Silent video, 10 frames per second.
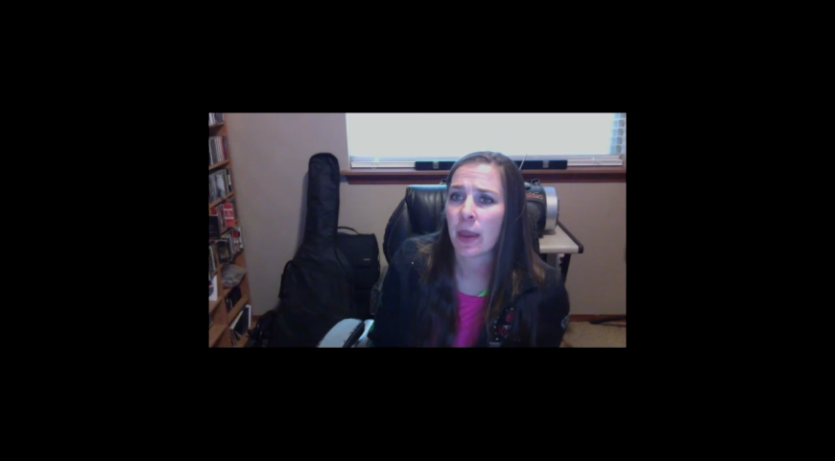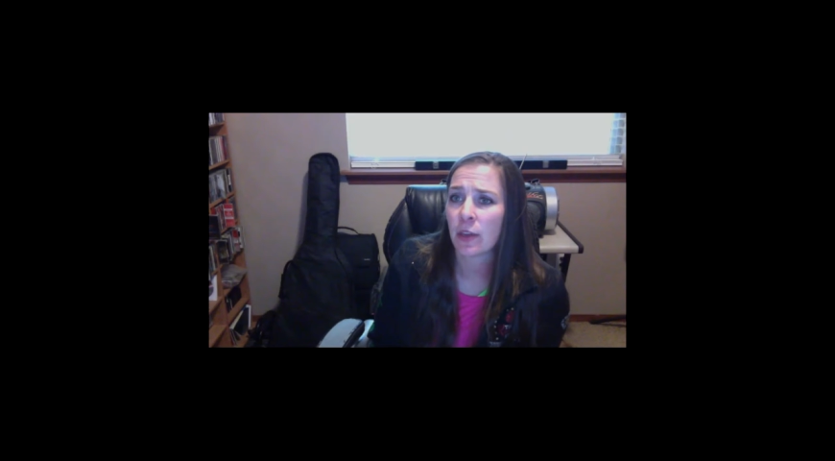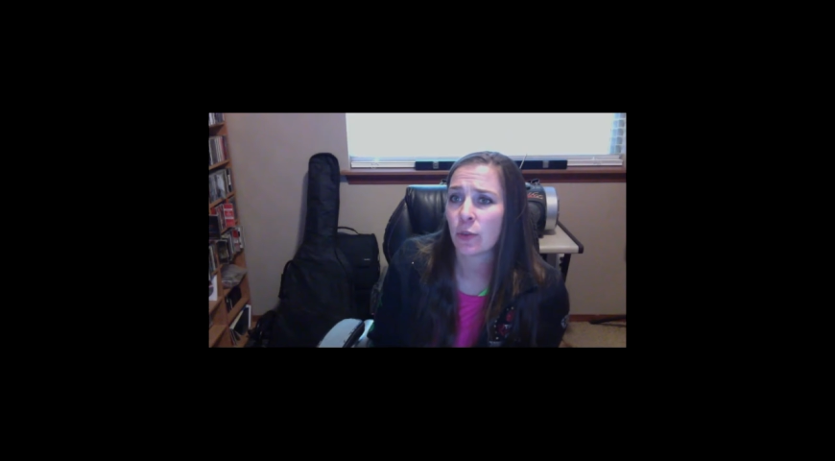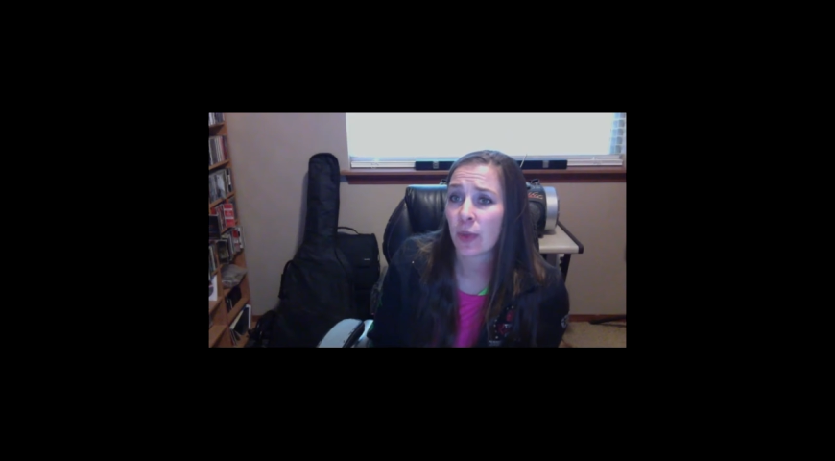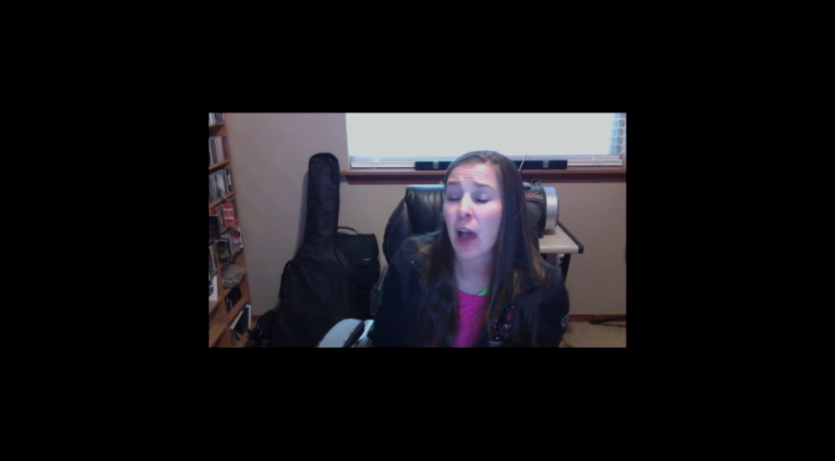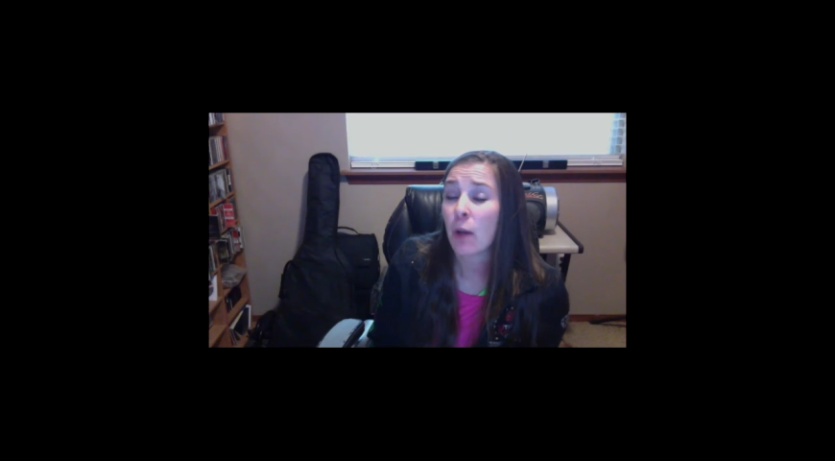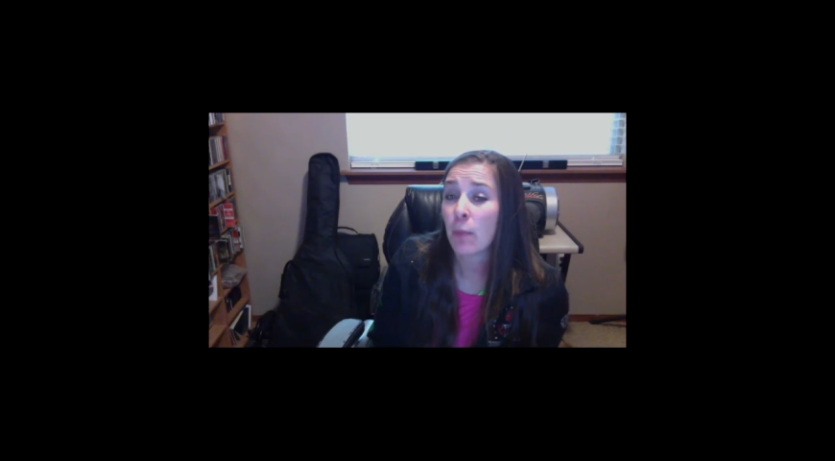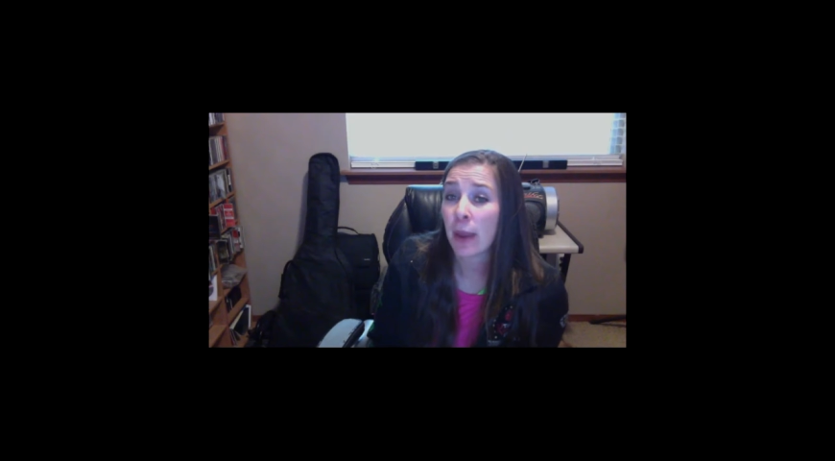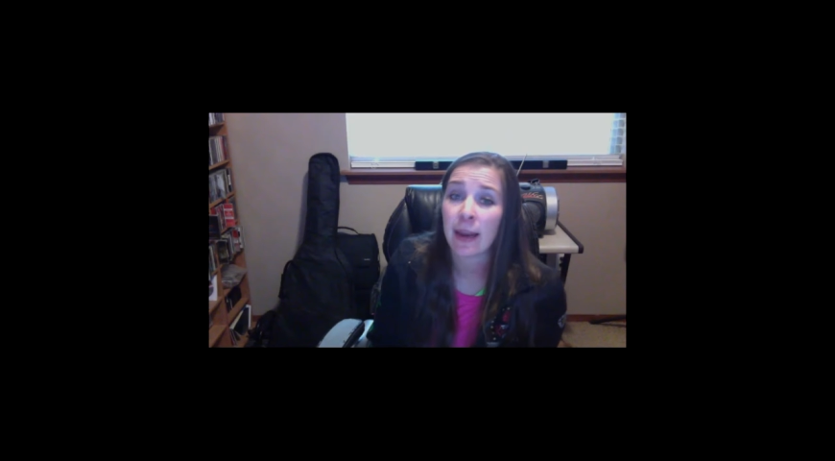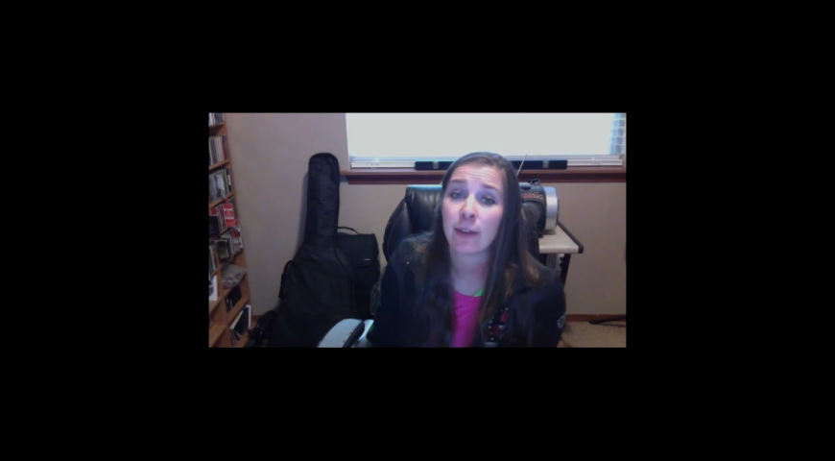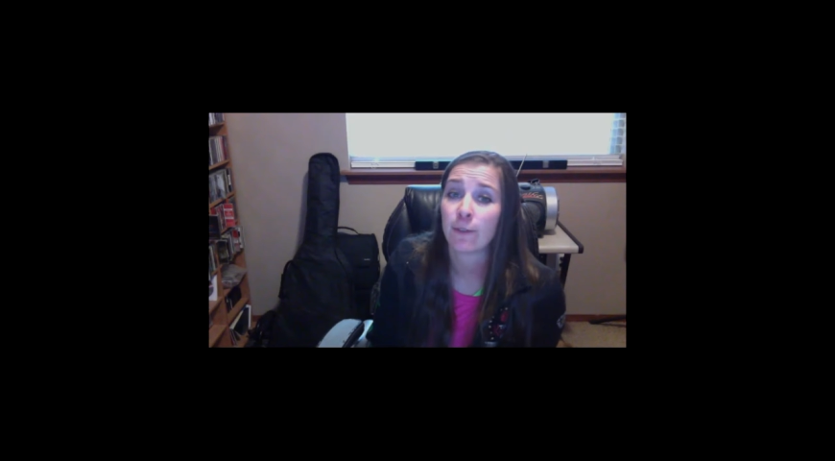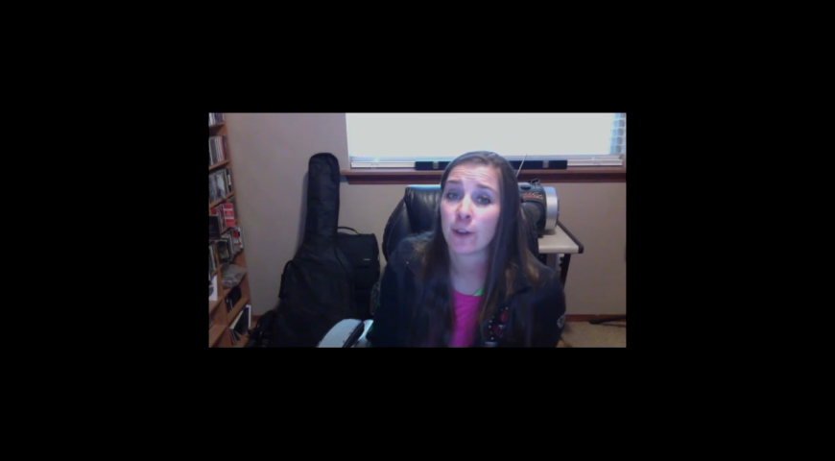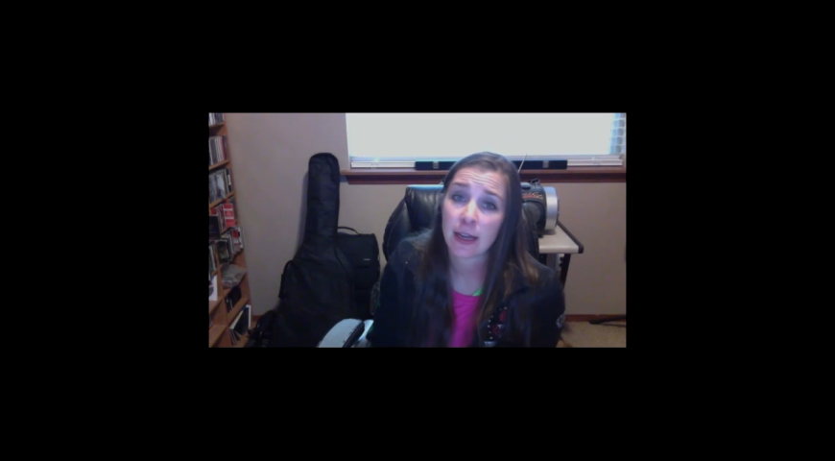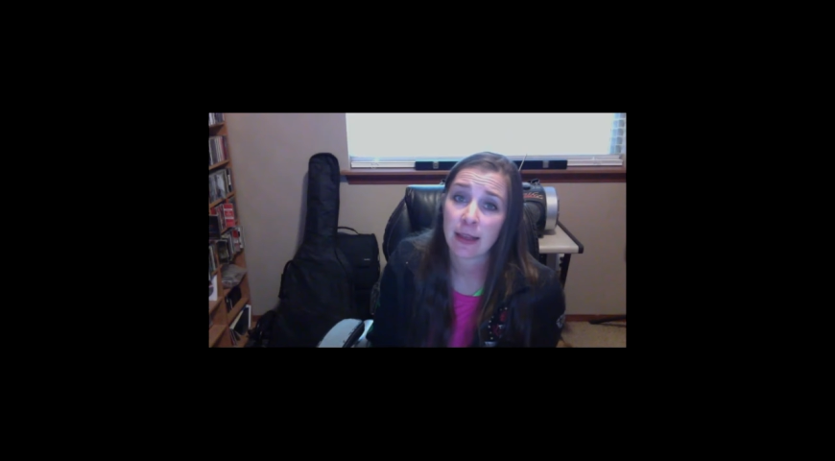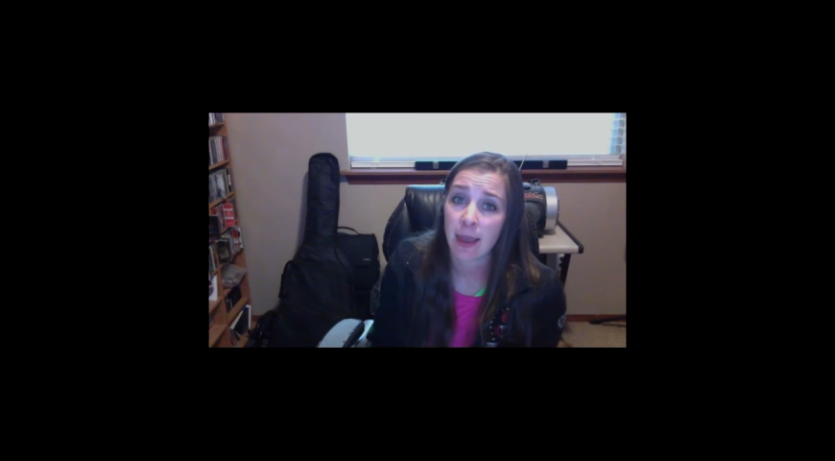page without paying for
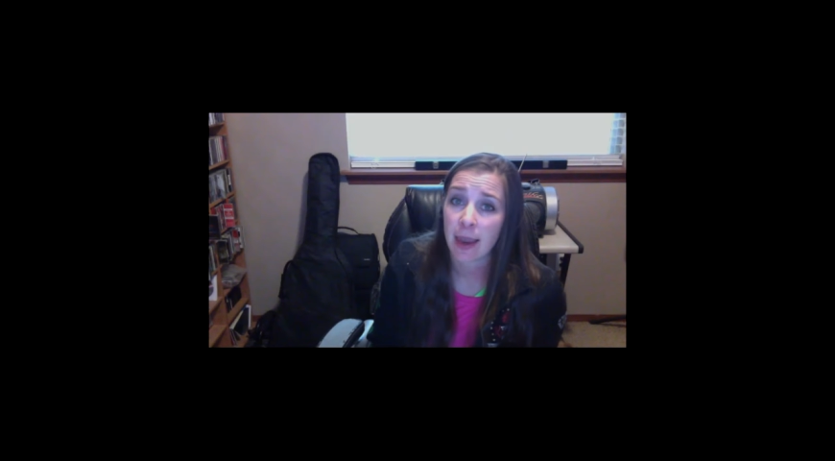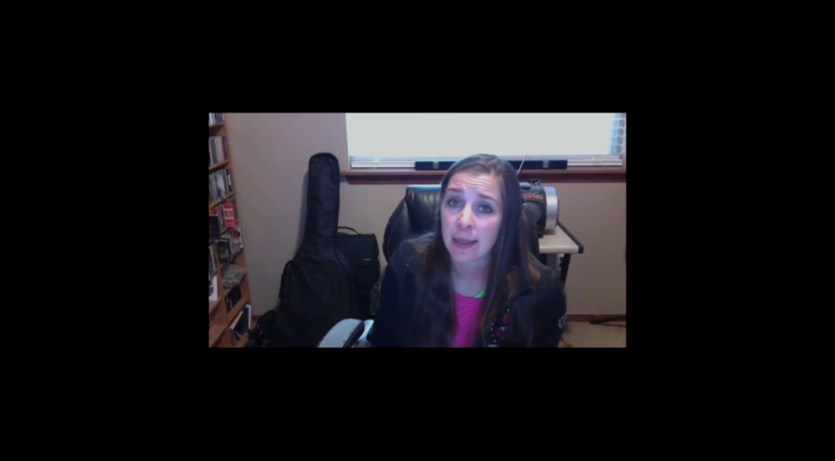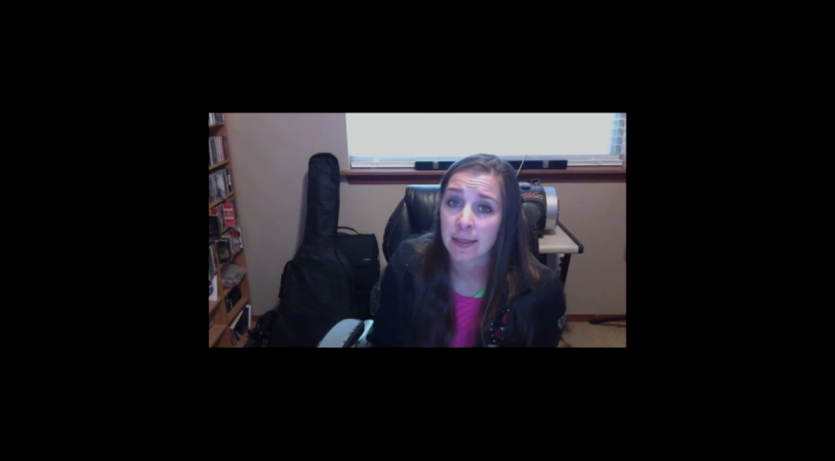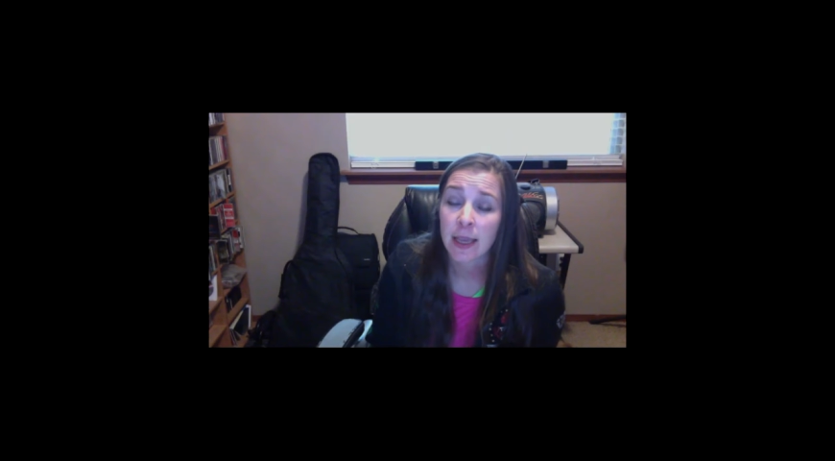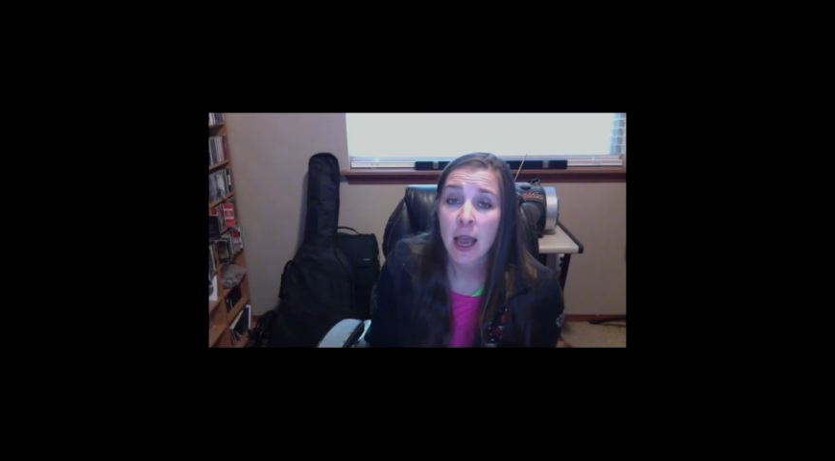any likes.